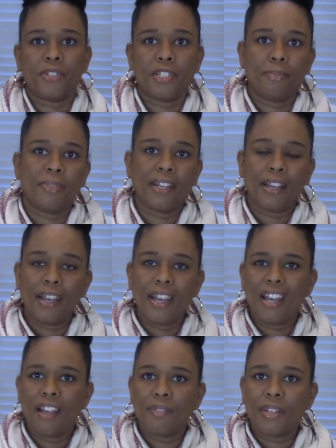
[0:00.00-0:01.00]
tip that I
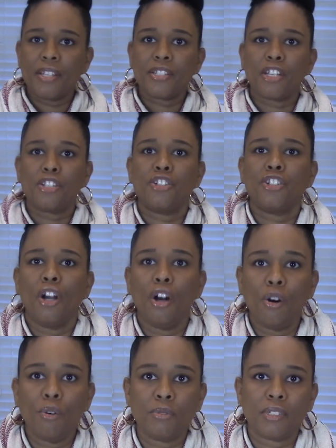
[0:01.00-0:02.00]
have is
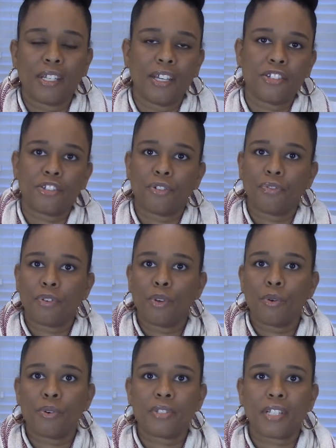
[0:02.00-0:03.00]
don't get your
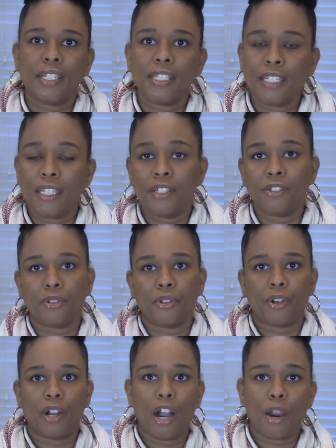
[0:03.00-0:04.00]
floors cleaned or your
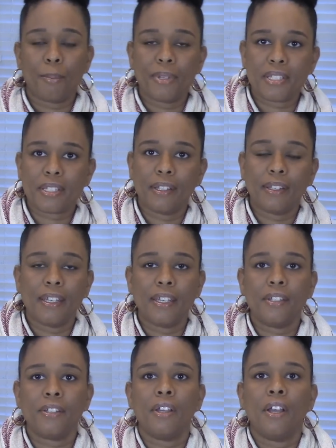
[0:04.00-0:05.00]
carpets
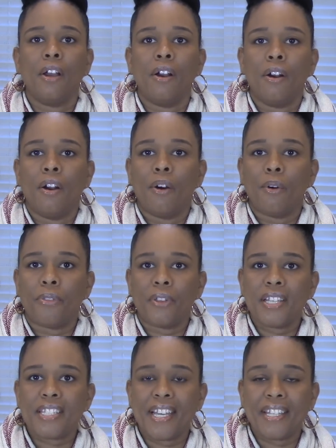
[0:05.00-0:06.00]
cleaned or
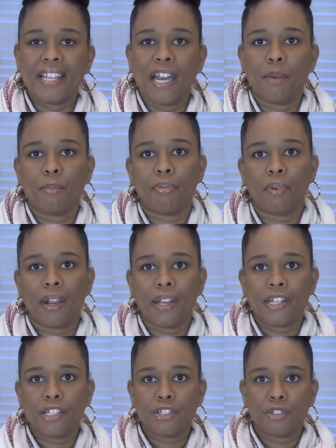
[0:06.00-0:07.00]
things like that
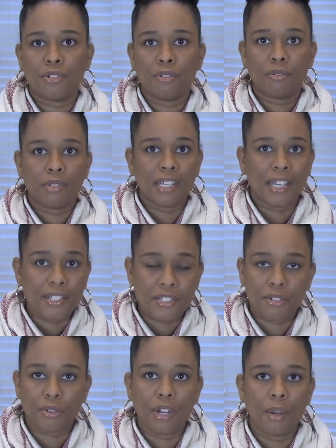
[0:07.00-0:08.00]
prior to guests
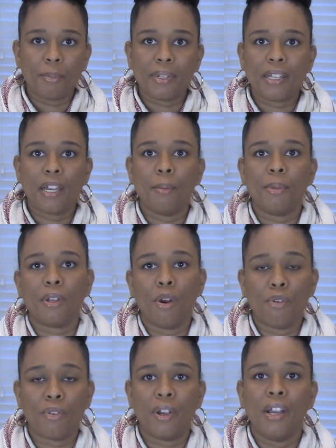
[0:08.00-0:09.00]
or company coming
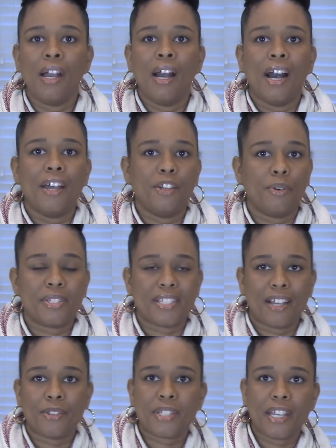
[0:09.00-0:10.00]
over. I know it
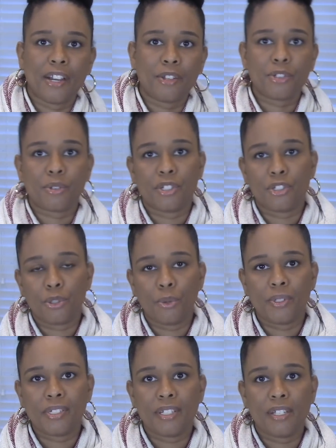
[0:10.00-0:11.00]
sounds
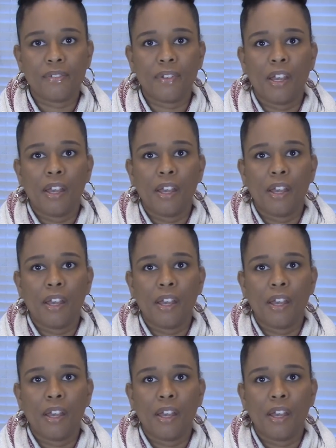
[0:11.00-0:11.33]
counterintuitive.